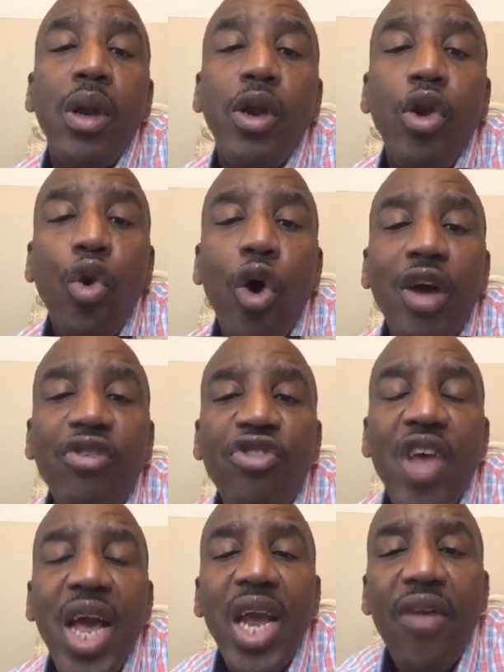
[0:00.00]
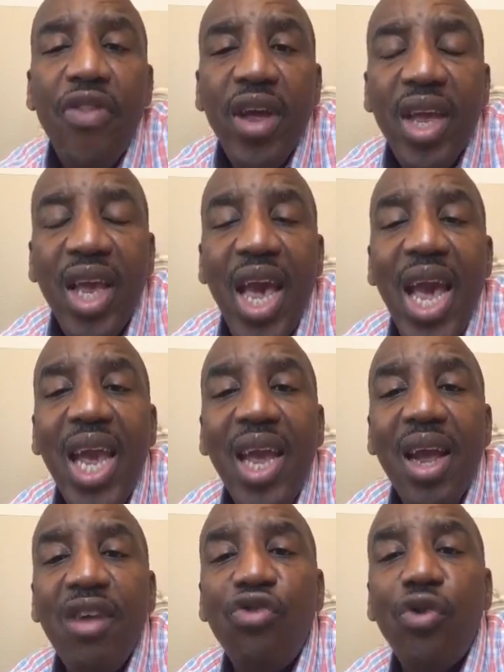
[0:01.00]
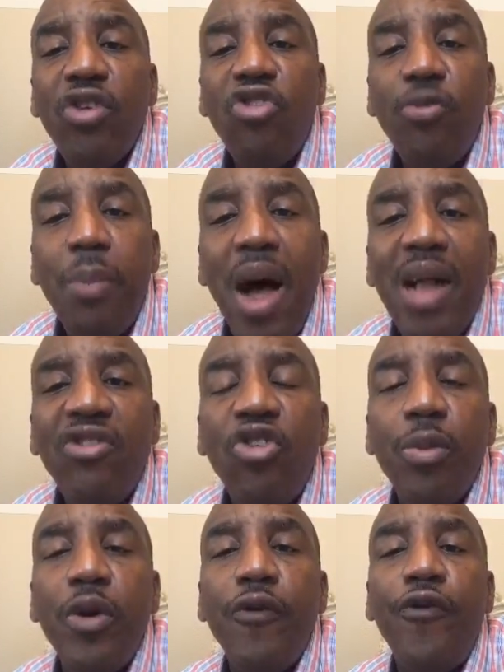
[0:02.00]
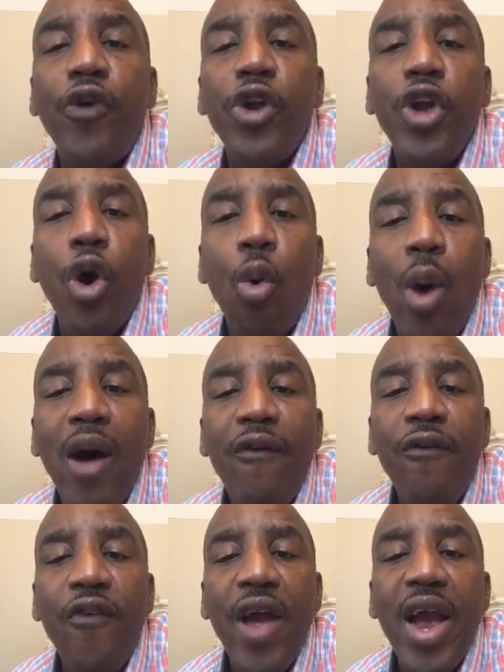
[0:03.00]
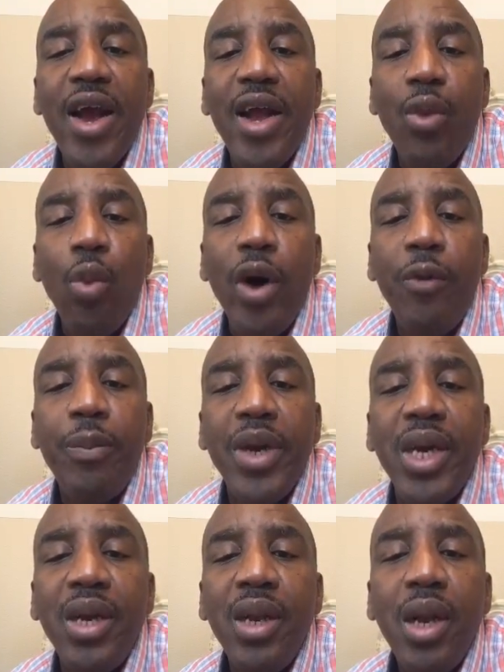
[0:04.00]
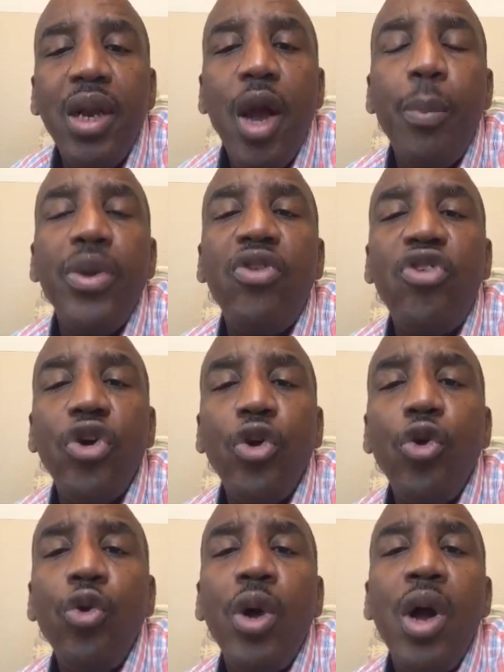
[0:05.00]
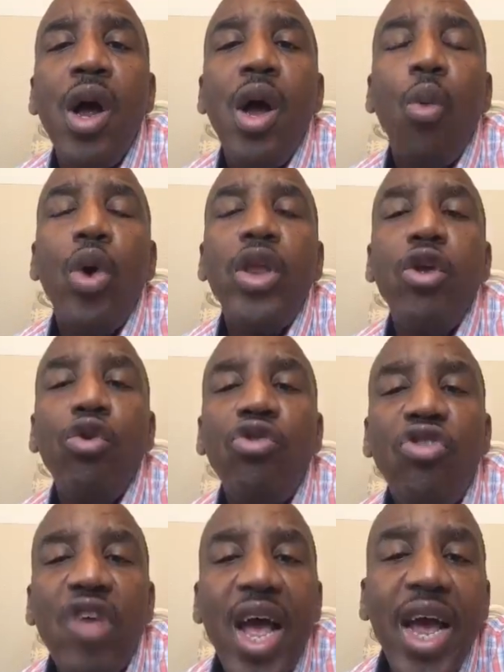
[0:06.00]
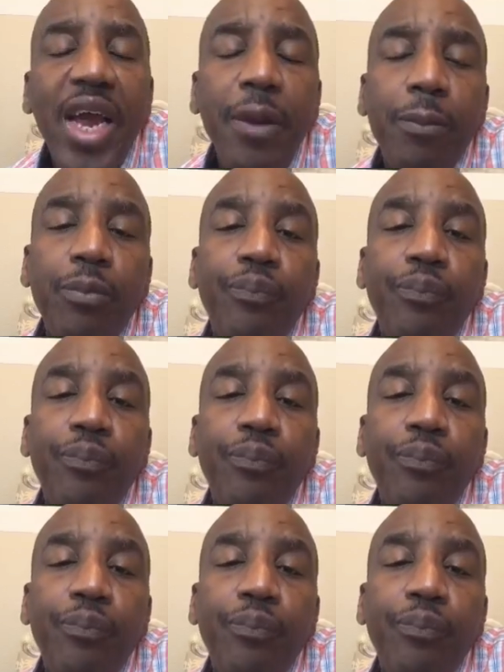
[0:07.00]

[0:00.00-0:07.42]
you are saying the king is responsible for your welfare and well being. Number two, when you say